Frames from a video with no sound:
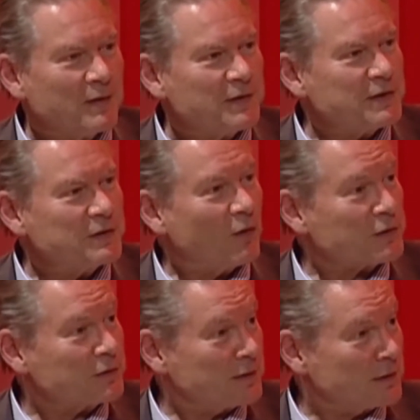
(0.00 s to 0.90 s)
this is
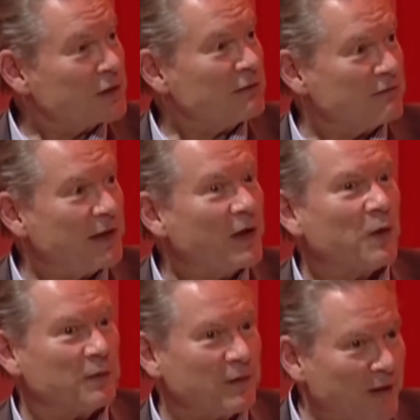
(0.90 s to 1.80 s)
not generally
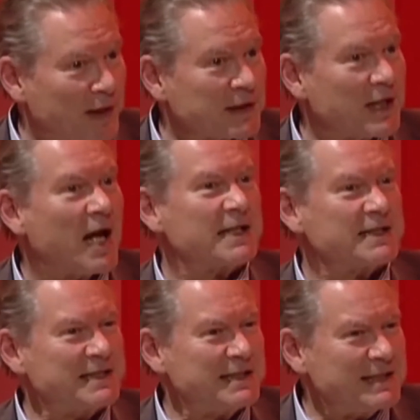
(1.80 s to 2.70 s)
known, that a
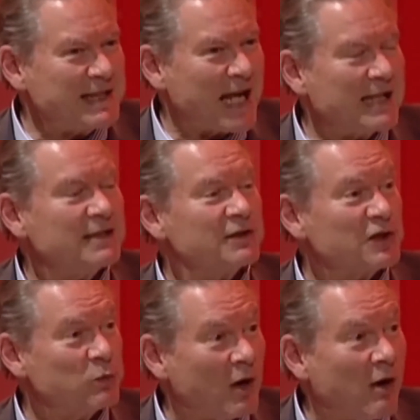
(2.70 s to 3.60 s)
10 to
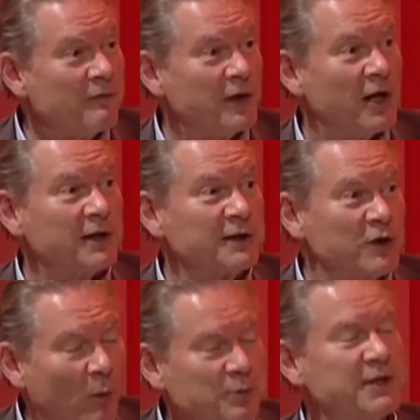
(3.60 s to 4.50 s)
12 year
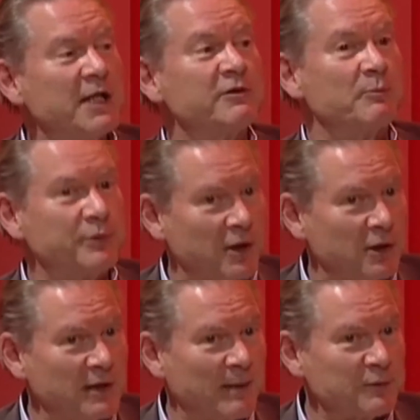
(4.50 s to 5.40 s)
top secret
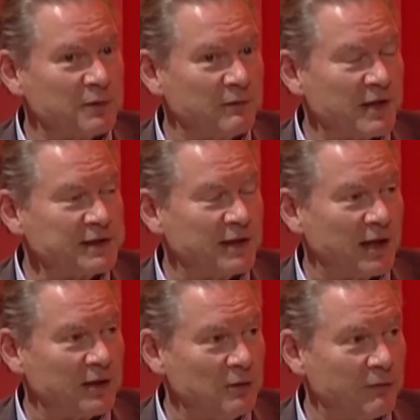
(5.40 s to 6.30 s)
program to
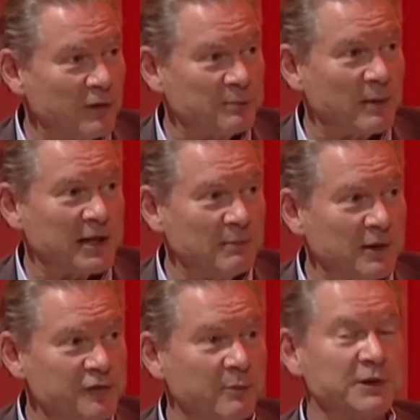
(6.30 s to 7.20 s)
investigate UFOs by the
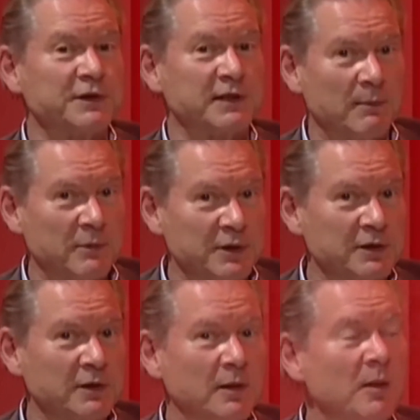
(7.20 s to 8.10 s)
military was
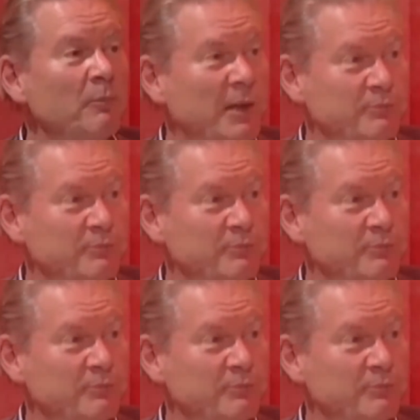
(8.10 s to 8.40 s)
established by